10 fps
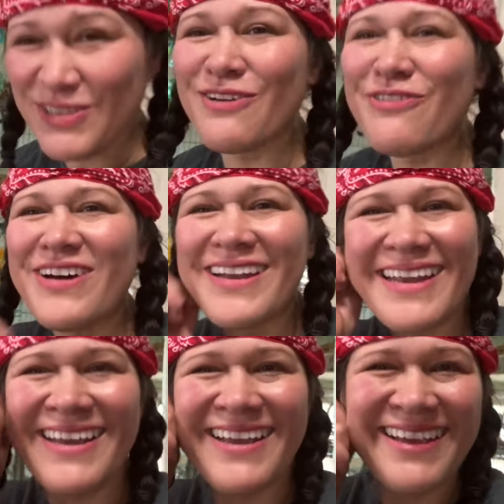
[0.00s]
So
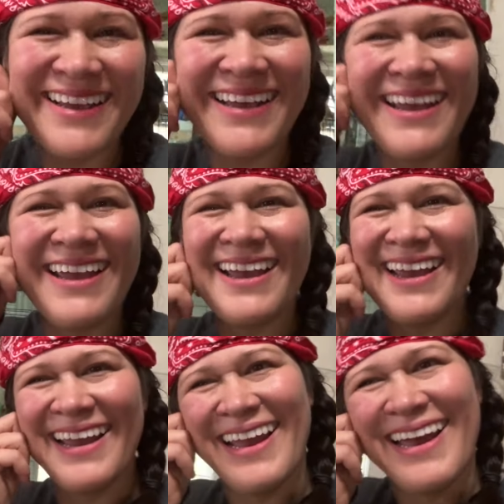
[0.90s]
funny.
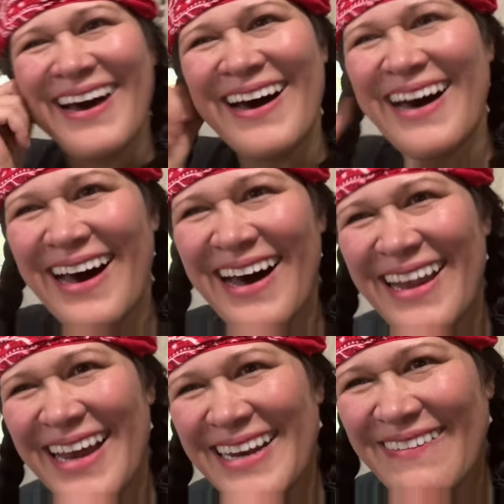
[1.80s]

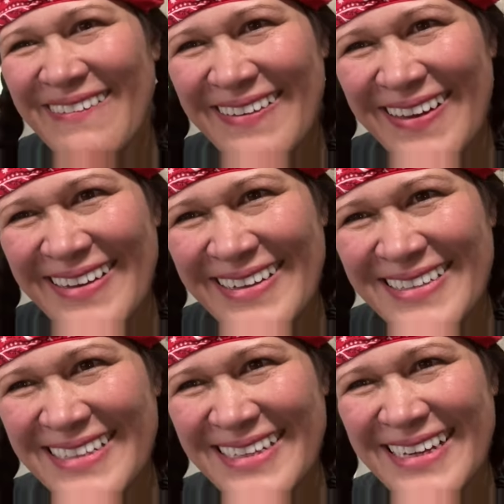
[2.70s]

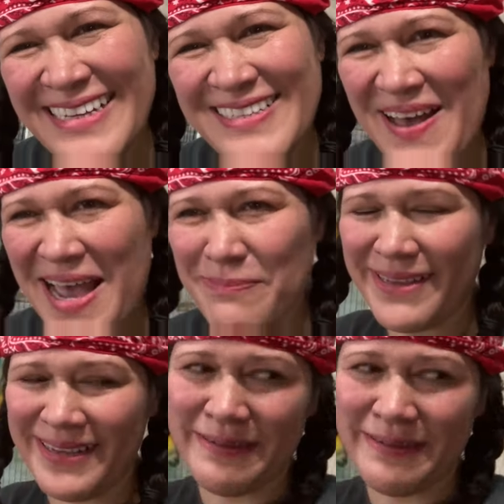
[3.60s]
Oh, they're so happy.